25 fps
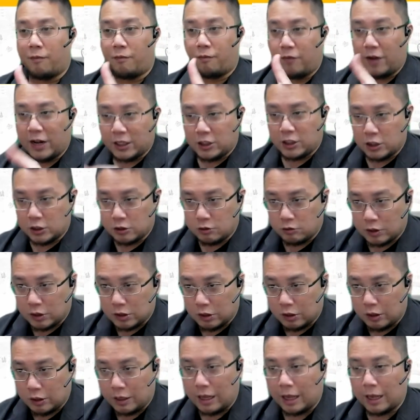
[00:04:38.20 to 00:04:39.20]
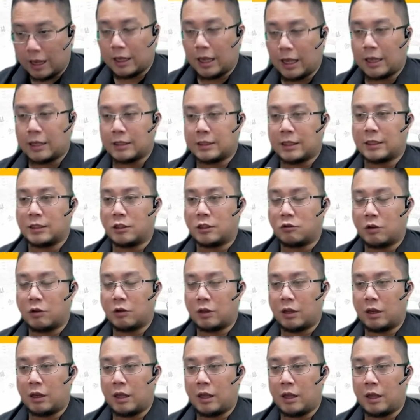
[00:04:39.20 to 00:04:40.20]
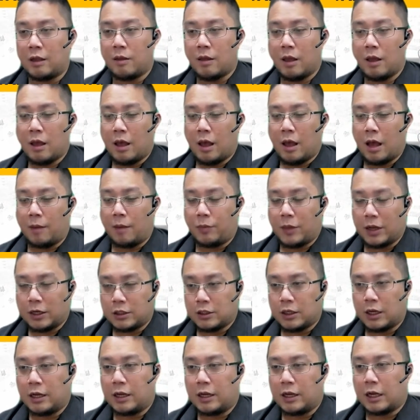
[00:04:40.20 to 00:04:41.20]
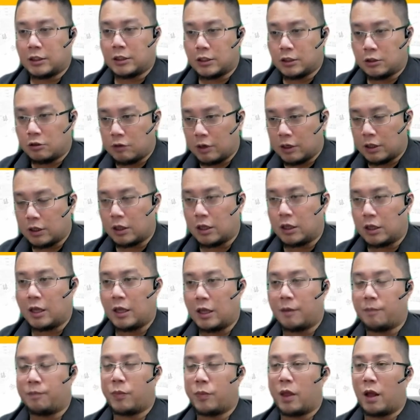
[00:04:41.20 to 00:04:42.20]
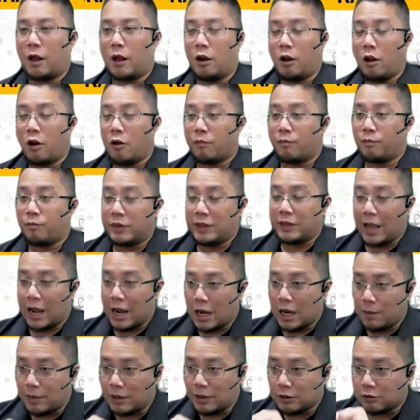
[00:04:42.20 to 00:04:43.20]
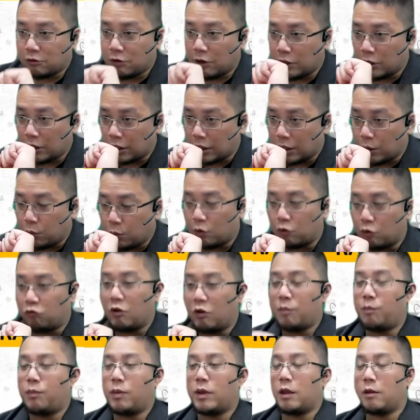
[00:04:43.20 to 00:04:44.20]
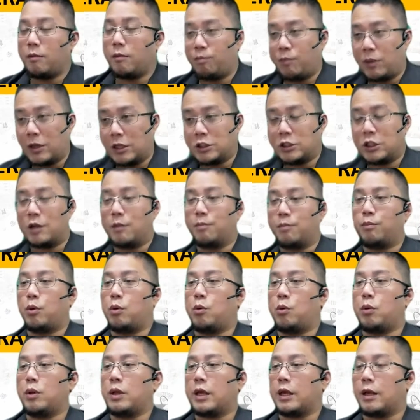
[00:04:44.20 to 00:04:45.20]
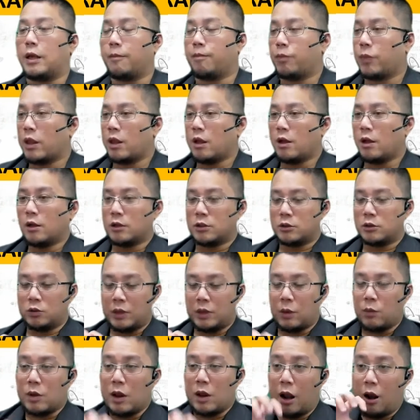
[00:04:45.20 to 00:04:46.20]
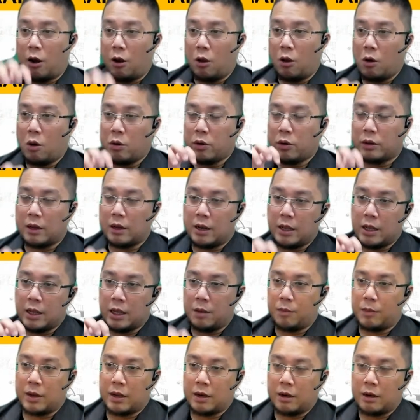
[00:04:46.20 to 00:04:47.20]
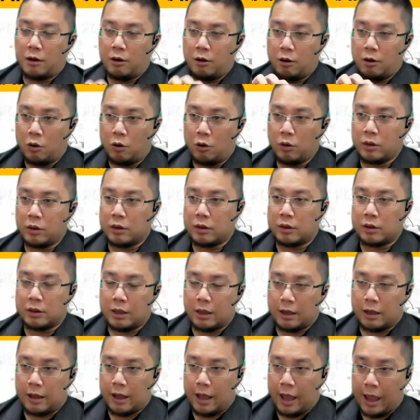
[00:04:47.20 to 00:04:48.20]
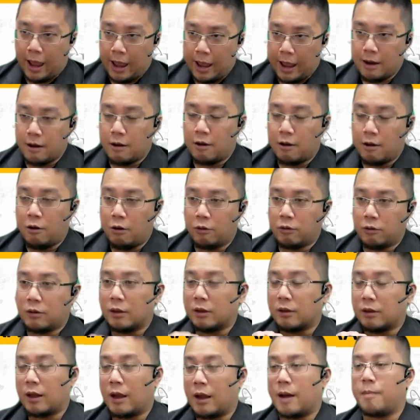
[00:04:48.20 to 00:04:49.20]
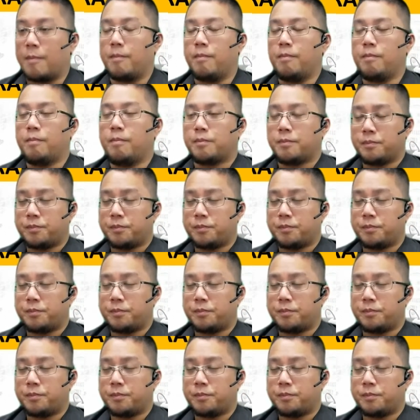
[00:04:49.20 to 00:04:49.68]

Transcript: flexion strengthening, extension strengthening, abduction, adduction strengthening, a lot of dynamic strengthening with gripping, pinching, pulling, so that we load the ligament, load the hand, load the thumb,